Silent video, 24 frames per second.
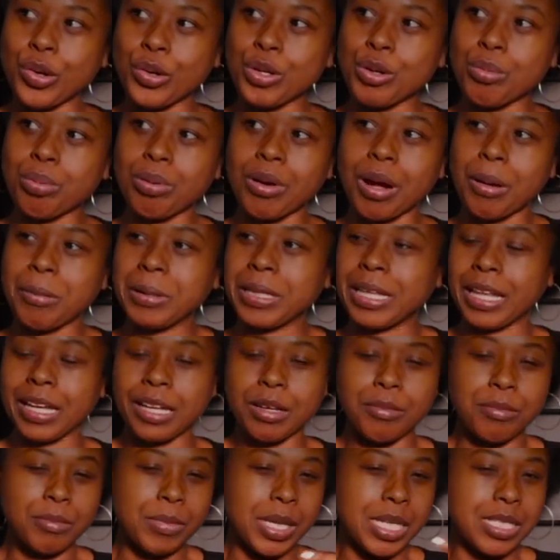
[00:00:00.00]
you're probably like
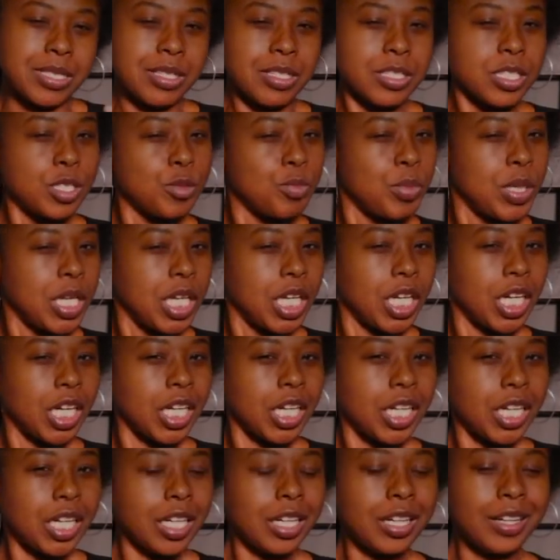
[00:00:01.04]
an amazing
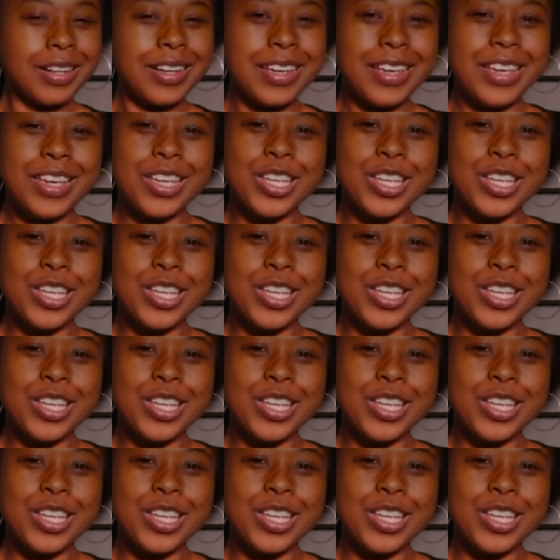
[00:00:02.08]
speaker.